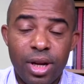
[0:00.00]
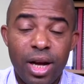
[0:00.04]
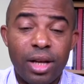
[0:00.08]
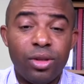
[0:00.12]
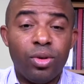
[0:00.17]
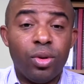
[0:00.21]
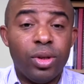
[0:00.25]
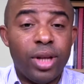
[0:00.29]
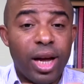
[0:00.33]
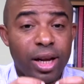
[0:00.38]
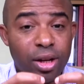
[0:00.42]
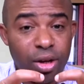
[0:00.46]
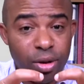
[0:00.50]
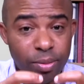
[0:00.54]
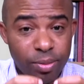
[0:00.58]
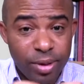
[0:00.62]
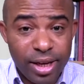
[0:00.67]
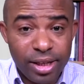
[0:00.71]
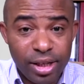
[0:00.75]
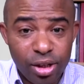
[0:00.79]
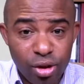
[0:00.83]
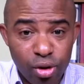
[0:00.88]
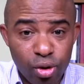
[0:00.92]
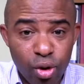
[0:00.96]
So that could,
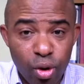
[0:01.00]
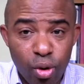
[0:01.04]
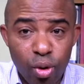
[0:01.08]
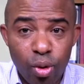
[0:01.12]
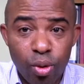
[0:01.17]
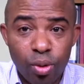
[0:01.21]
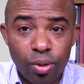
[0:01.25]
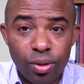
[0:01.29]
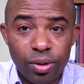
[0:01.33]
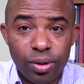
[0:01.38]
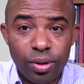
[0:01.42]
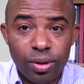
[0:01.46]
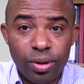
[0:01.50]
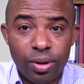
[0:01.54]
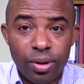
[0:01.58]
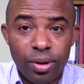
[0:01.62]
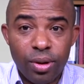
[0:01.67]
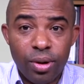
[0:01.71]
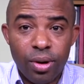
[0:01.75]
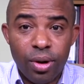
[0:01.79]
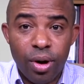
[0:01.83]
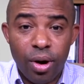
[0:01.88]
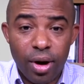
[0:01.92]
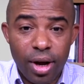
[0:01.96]
that's a stronghold.
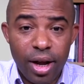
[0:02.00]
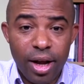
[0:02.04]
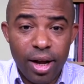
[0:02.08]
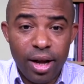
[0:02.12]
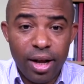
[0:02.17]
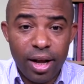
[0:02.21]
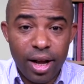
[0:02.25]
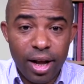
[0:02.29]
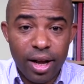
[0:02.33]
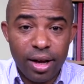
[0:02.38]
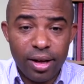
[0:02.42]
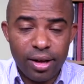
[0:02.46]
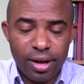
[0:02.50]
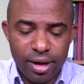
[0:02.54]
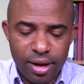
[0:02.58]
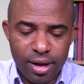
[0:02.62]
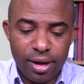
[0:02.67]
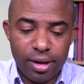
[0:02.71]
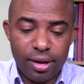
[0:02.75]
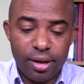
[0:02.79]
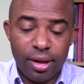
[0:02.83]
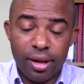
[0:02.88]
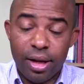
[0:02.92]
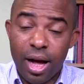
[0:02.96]
Okay, yeah. Uh,
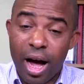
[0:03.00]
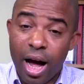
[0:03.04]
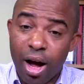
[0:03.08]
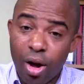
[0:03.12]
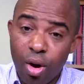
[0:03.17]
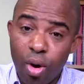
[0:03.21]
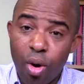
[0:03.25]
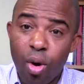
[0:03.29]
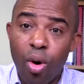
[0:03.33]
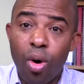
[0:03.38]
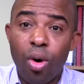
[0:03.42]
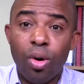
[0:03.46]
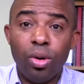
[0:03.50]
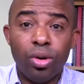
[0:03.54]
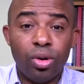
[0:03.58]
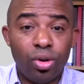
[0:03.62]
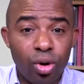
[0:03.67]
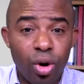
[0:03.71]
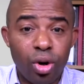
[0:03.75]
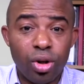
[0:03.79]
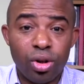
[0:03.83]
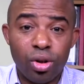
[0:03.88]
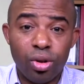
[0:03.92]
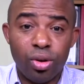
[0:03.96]
alcohol,
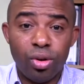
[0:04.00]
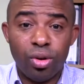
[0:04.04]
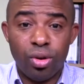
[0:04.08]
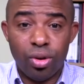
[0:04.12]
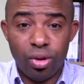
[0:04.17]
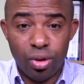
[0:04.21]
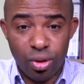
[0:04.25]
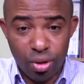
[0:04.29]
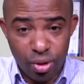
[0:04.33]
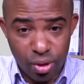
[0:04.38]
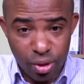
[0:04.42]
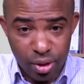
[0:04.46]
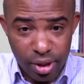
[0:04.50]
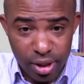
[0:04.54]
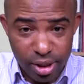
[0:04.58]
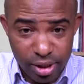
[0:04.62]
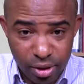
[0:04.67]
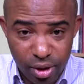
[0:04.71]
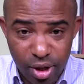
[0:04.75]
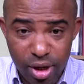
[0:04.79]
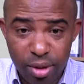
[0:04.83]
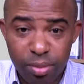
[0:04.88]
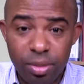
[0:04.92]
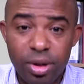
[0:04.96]
drugs, well, he has
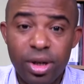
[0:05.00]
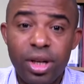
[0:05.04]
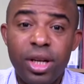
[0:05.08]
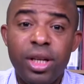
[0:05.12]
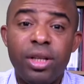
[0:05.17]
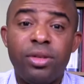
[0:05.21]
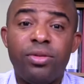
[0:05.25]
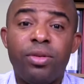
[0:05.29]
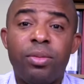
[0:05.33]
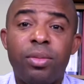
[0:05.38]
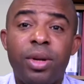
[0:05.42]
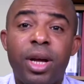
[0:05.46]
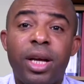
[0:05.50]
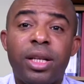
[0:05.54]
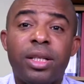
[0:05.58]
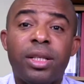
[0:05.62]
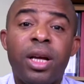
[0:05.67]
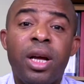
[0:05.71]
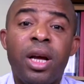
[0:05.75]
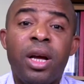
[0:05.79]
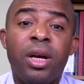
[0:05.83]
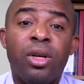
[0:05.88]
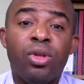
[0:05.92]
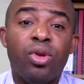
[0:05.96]
already been released from that.
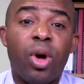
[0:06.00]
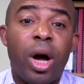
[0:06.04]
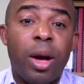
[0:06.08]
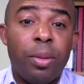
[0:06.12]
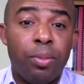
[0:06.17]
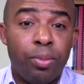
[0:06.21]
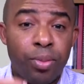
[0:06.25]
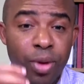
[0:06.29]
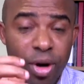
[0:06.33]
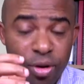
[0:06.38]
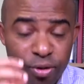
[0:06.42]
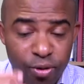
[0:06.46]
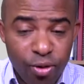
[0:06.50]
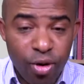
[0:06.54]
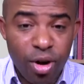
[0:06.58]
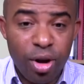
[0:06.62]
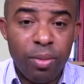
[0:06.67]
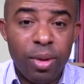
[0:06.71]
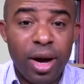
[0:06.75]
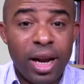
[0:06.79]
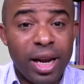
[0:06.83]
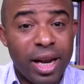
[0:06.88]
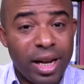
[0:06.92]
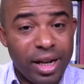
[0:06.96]
So I prayed for
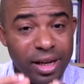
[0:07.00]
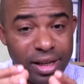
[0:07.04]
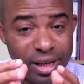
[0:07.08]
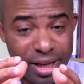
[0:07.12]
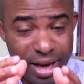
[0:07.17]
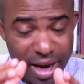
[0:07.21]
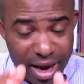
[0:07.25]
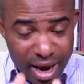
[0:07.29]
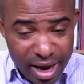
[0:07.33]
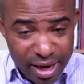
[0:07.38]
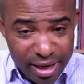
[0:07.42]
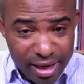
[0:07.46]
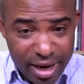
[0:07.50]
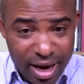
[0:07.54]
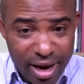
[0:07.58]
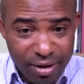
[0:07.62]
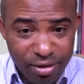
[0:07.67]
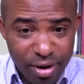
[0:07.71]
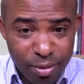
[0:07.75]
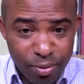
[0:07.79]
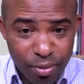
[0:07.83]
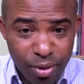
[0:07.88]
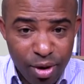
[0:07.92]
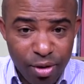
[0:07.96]
him, and then
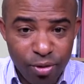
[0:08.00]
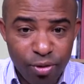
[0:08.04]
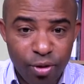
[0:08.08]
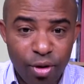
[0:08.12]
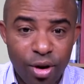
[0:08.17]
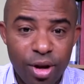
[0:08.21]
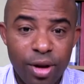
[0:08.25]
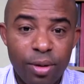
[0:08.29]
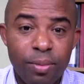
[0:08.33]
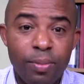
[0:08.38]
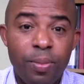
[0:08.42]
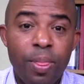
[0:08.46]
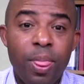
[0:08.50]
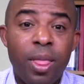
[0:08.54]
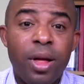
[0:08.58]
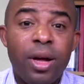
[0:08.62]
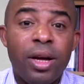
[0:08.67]
after praying for him,